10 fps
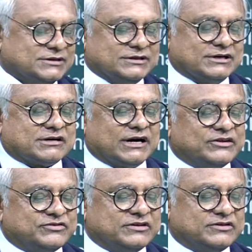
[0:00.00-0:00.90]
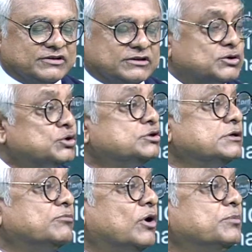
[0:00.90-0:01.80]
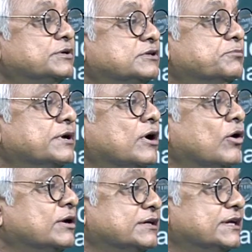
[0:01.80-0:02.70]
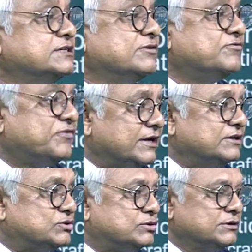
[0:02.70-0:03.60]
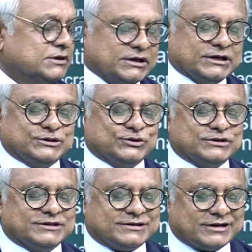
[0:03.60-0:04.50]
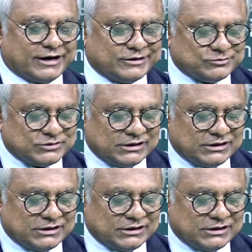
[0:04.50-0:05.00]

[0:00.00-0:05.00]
the crisis and the crucial moment the Bengali nation faced during the time.